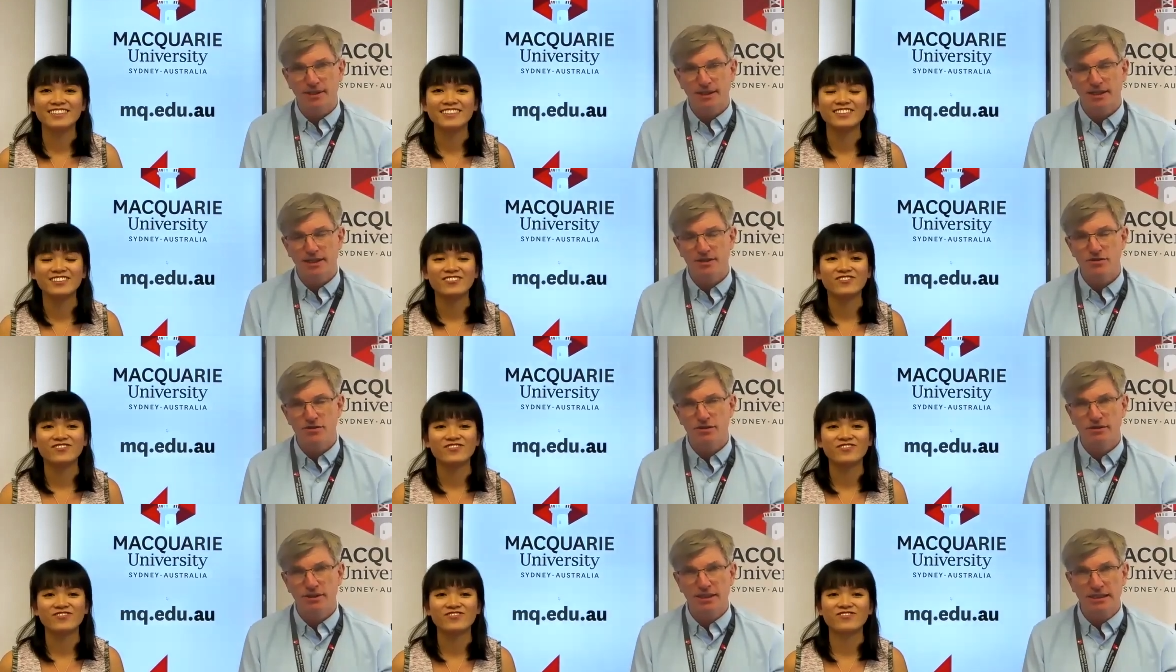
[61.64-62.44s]
Speaker 1: a
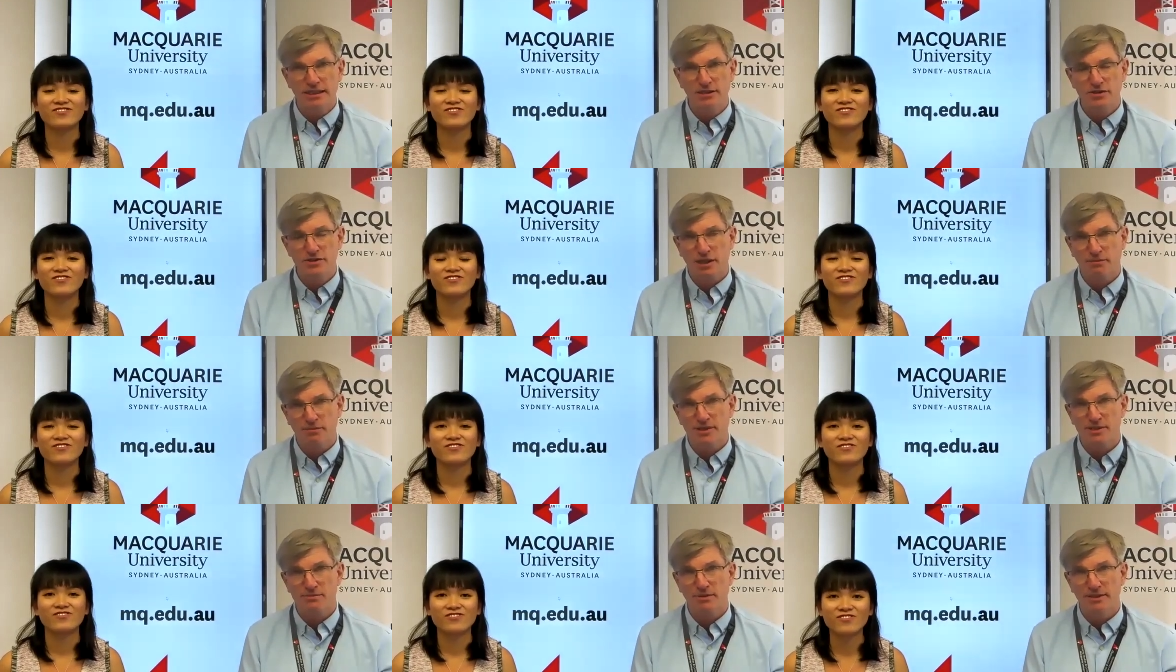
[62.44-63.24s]
unit in the New South
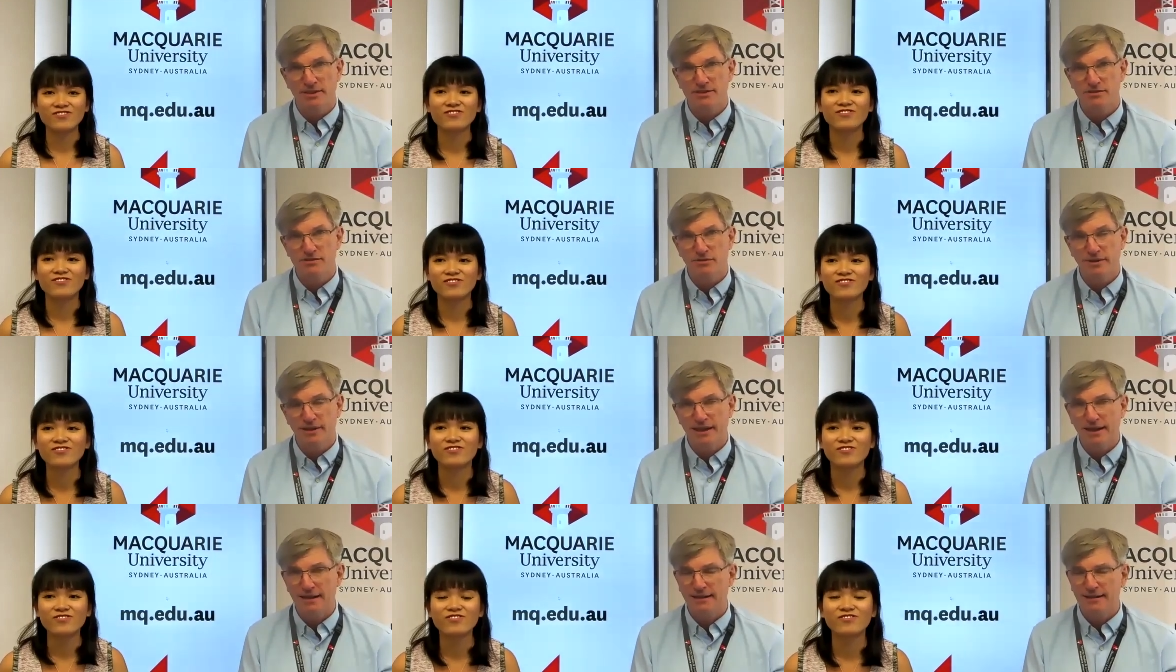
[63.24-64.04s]
Wales Police doing
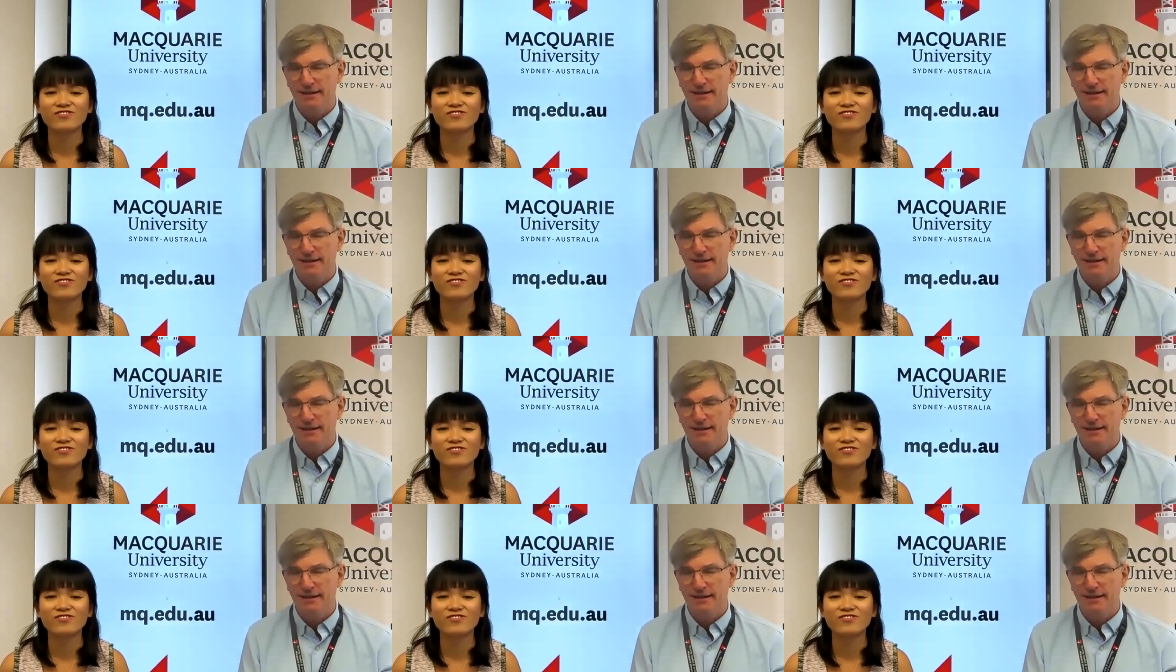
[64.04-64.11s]
that.